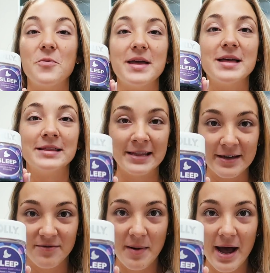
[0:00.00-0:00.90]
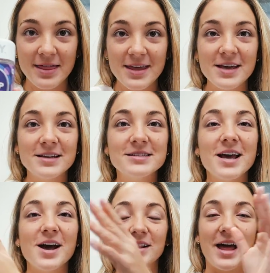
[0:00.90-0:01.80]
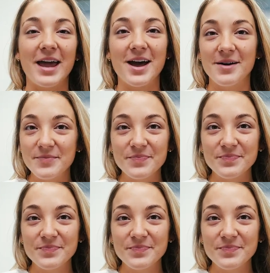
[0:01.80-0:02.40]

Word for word: We live by these, like